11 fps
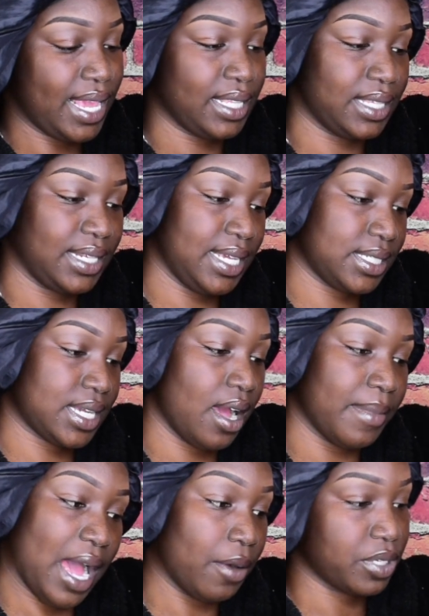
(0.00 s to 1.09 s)
can't the lace
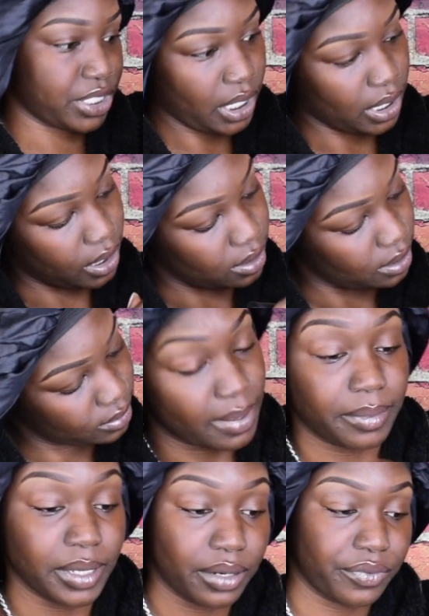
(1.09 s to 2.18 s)
come our shade?
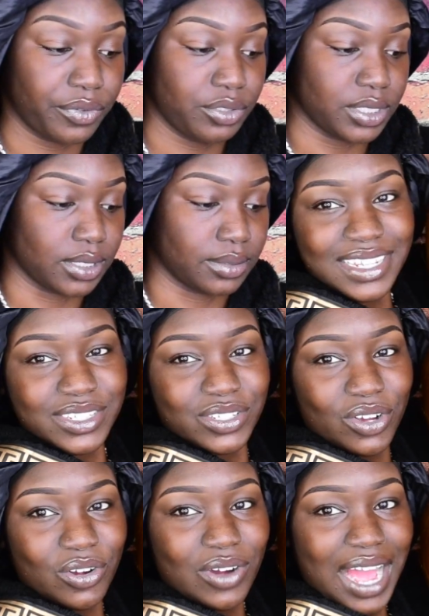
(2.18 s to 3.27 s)
Maybe in the future.
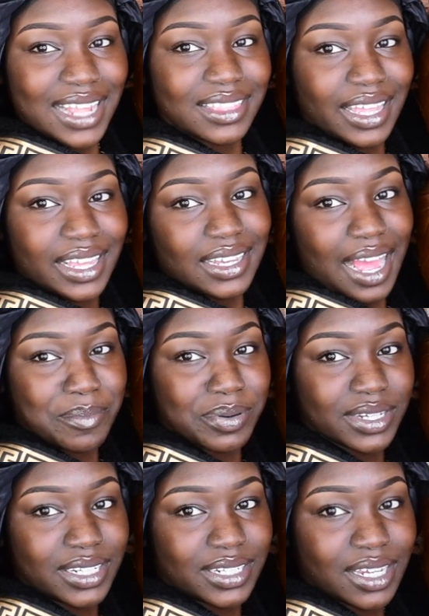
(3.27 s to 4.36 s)
So I think I
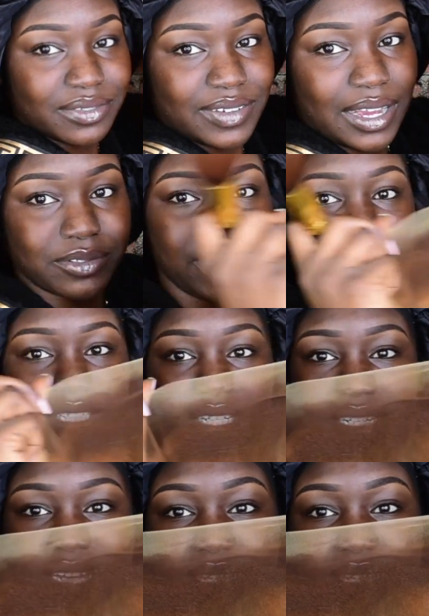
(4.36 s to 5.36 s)
put enough foundation